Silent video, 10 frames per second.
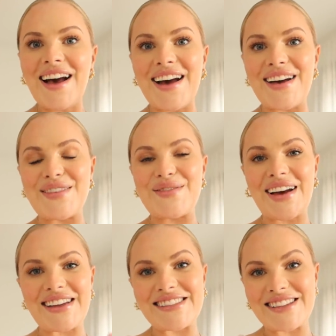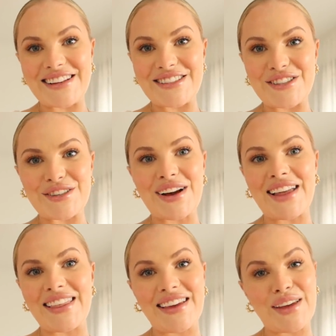I sent you.
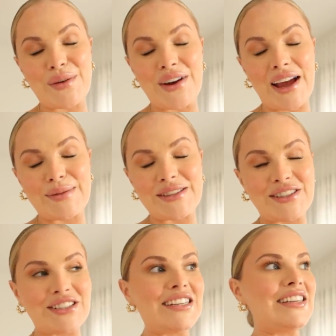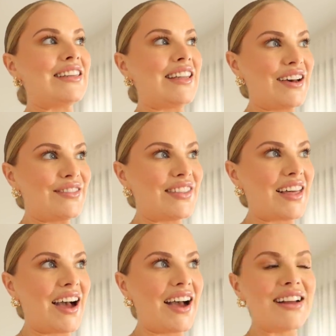I think he would absolutely love
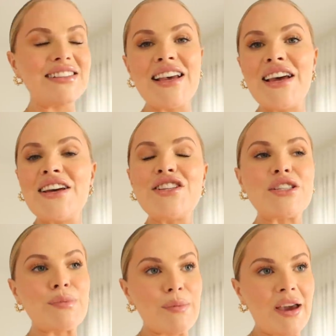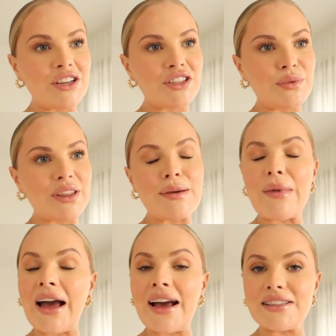that. Just be patient with him.
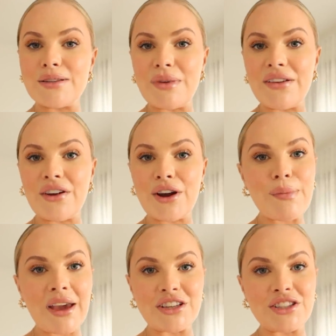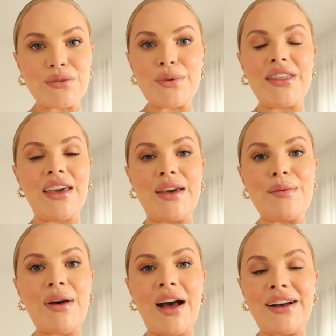I had to be very patient with
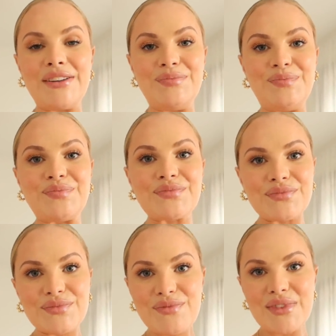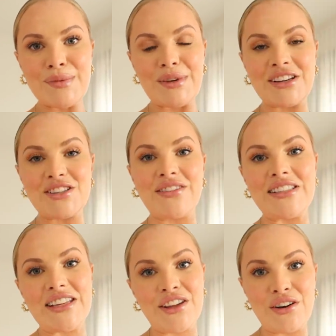him because
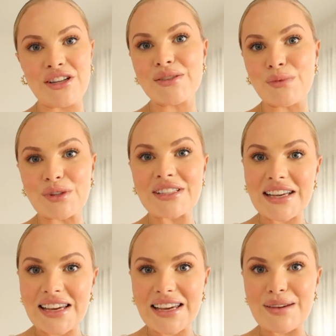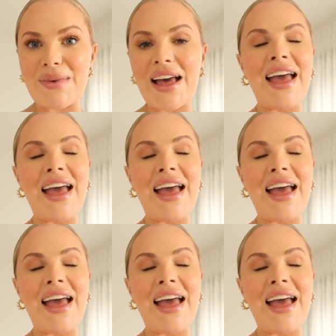obviously they're a small team,